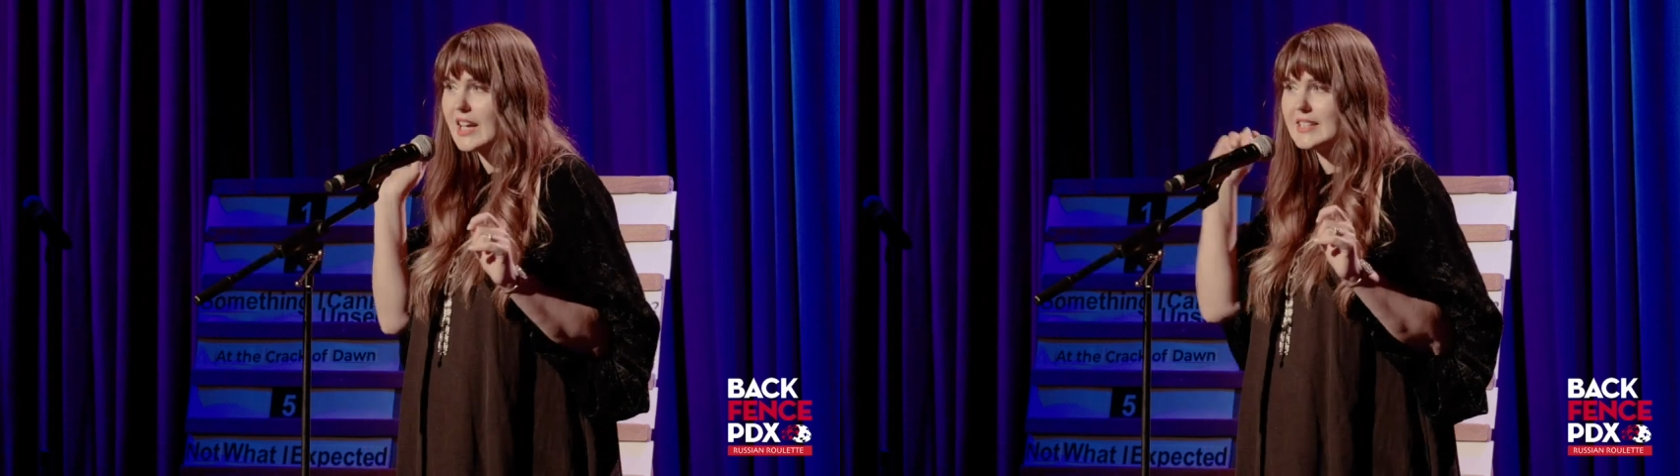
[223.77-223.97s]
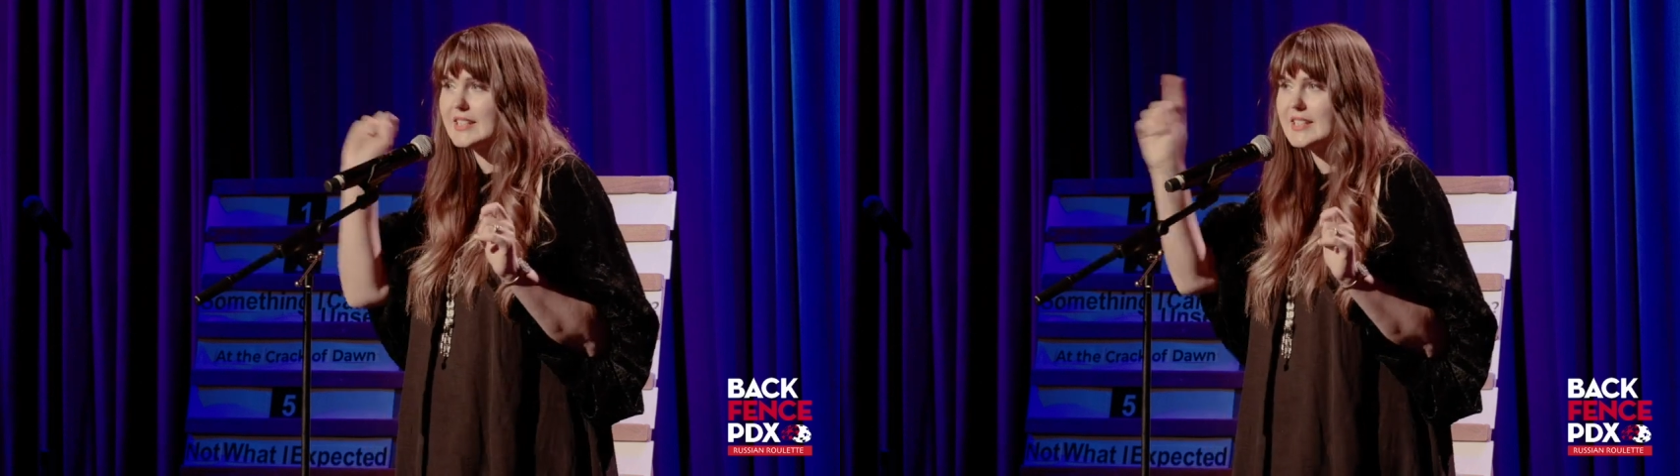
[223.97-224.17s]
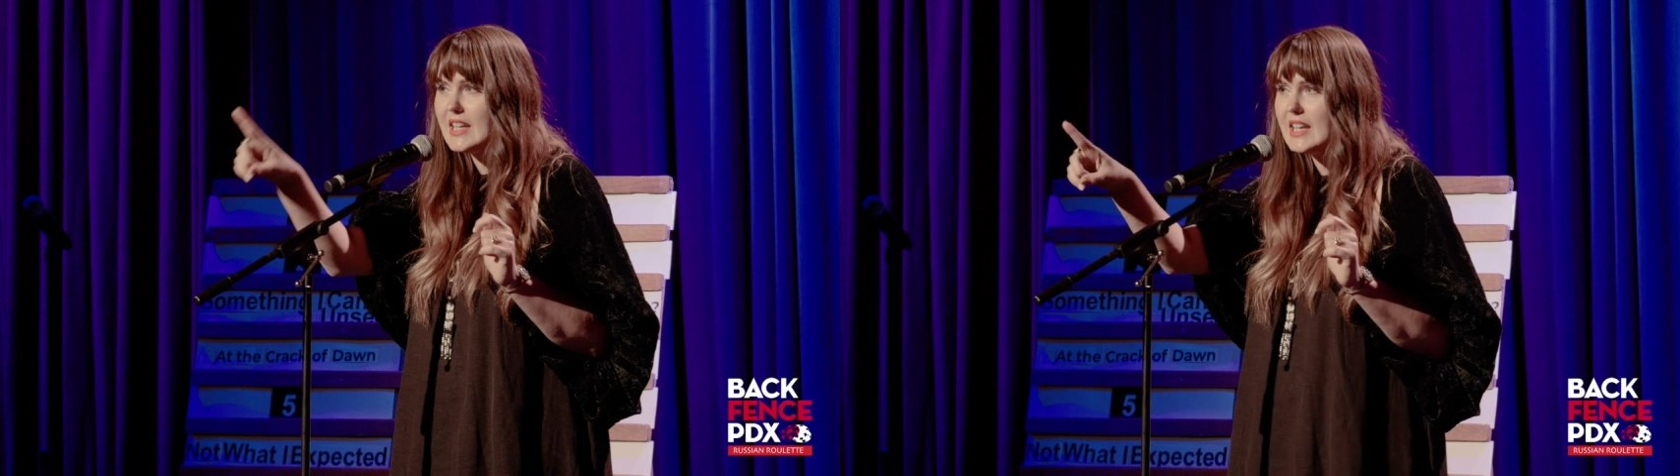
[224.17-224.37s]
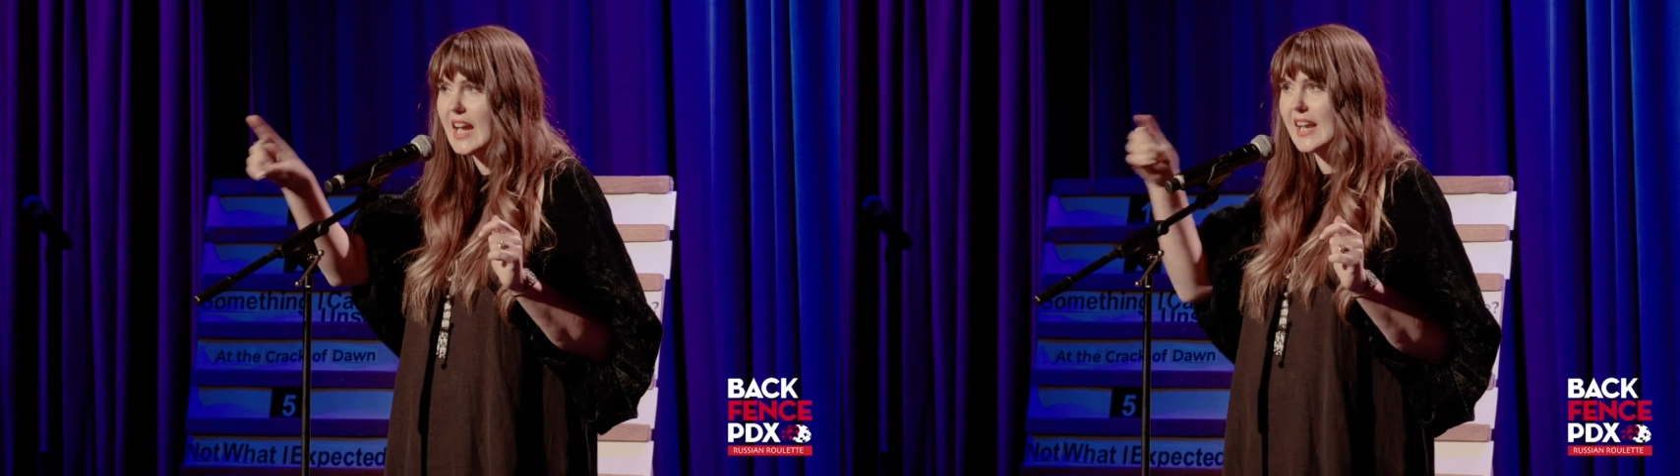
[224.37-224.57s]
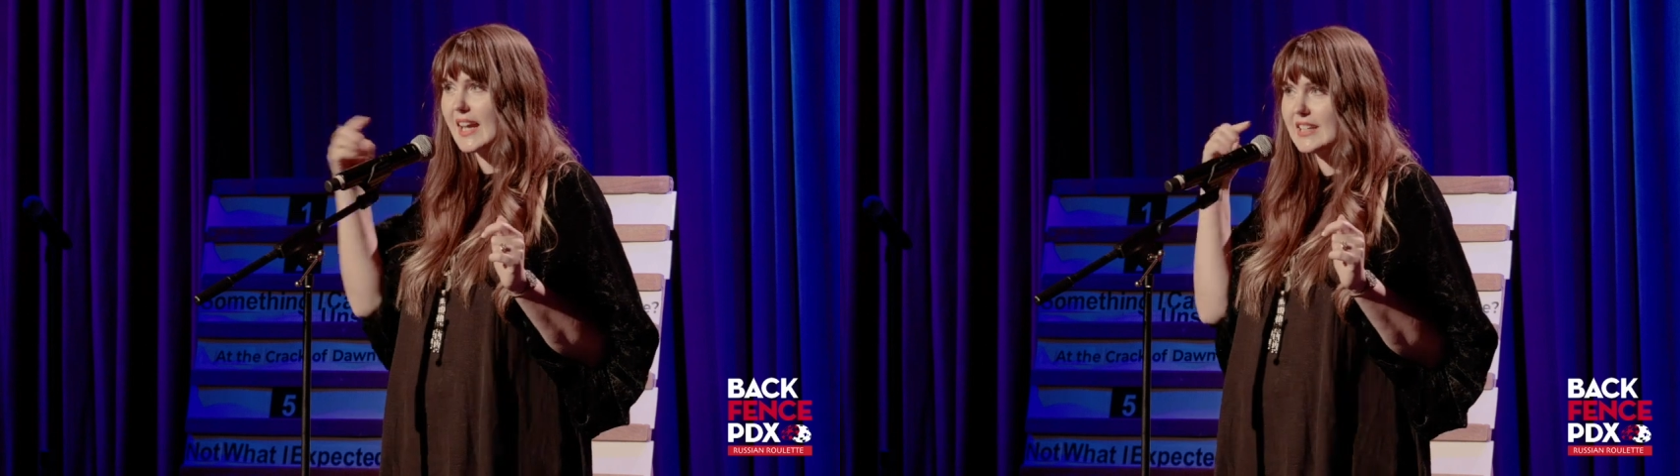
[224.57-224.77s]
I
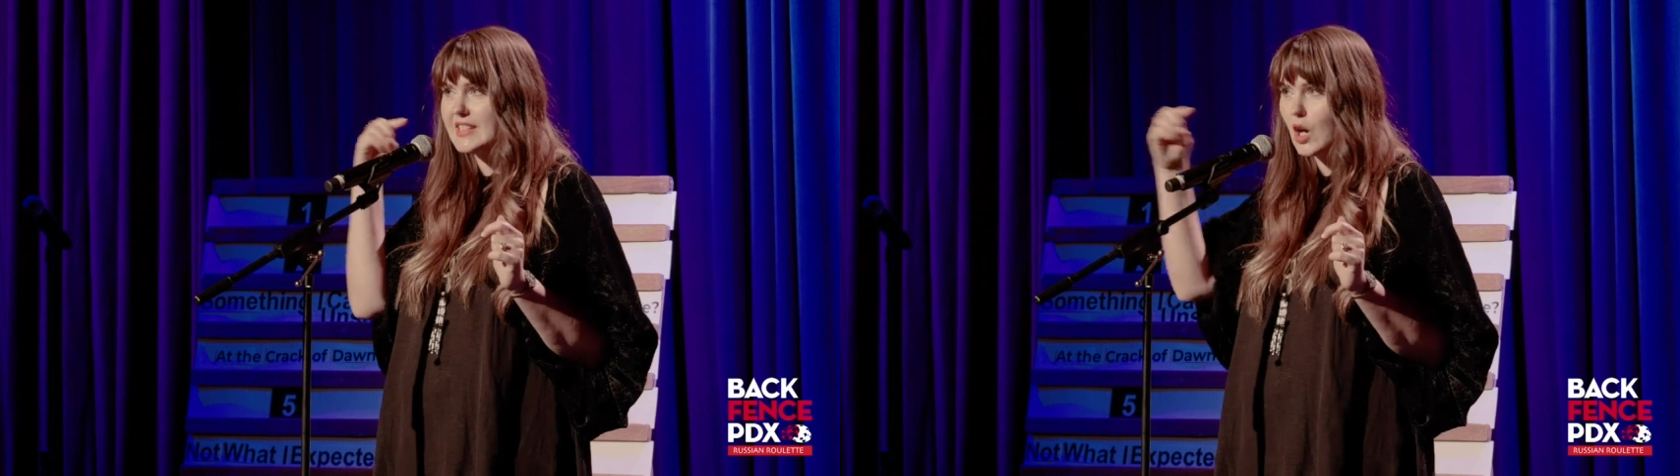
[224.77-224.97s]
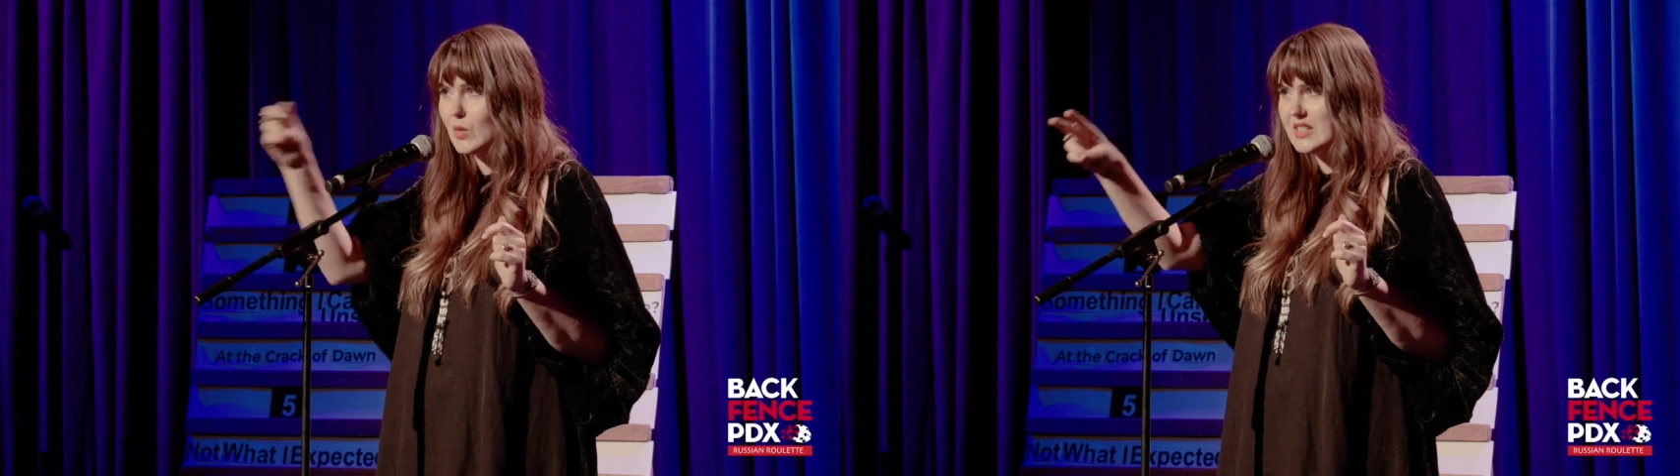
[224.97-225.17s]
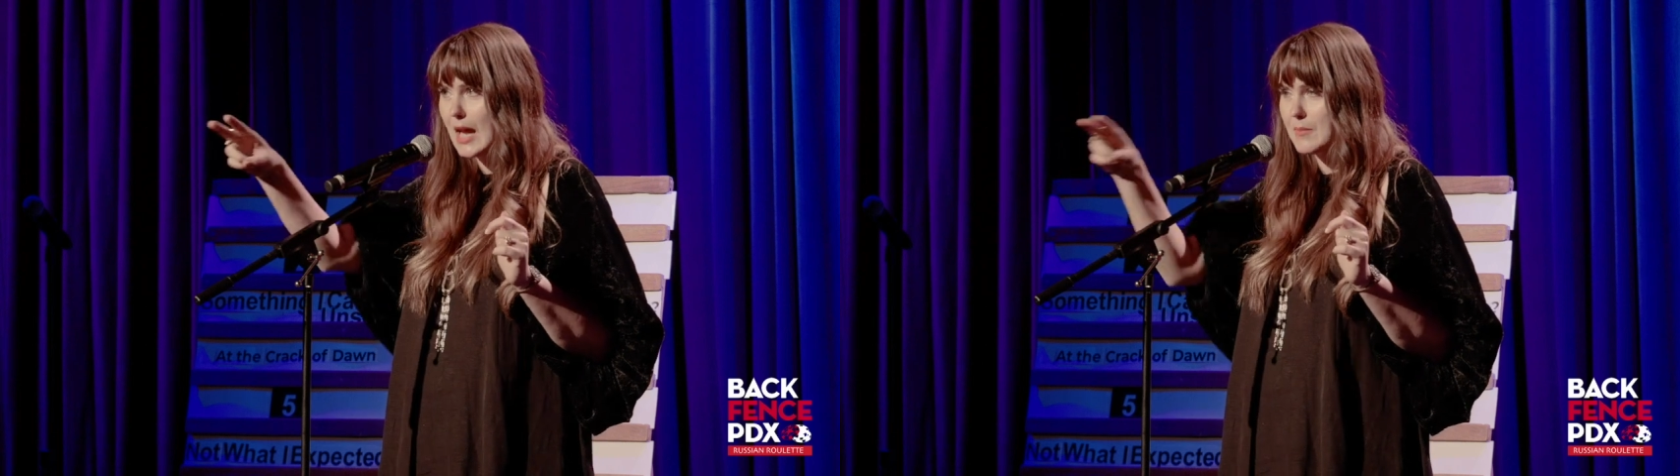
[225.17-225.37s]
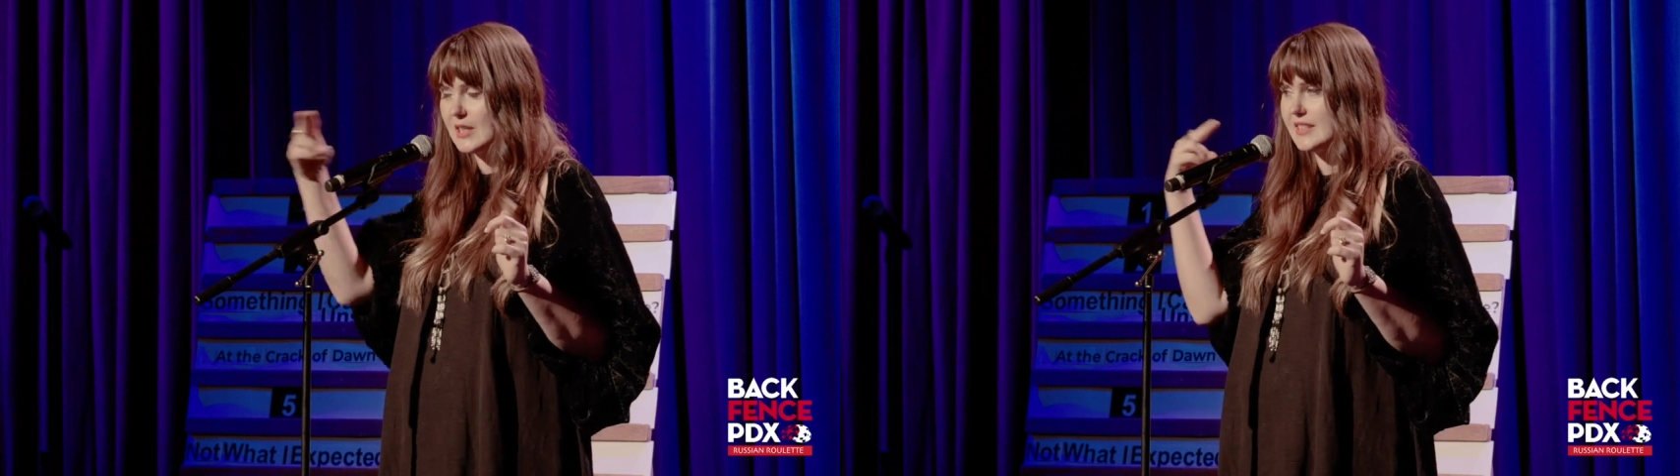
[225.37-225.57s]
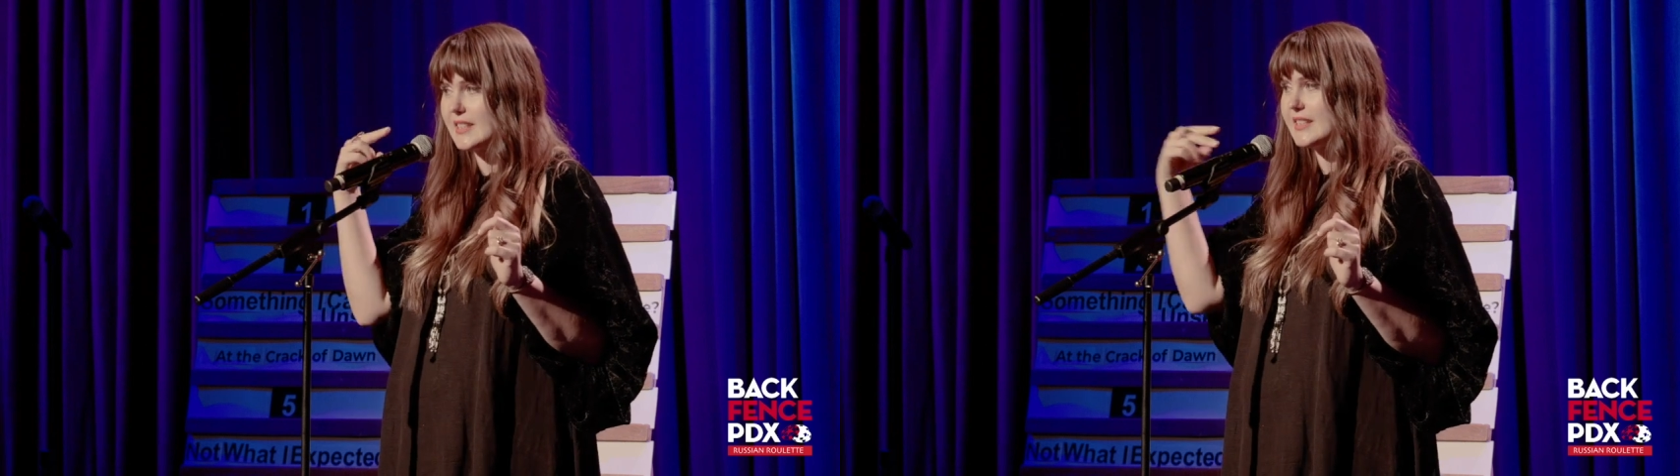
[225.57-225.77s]
see and I can tell what's happening.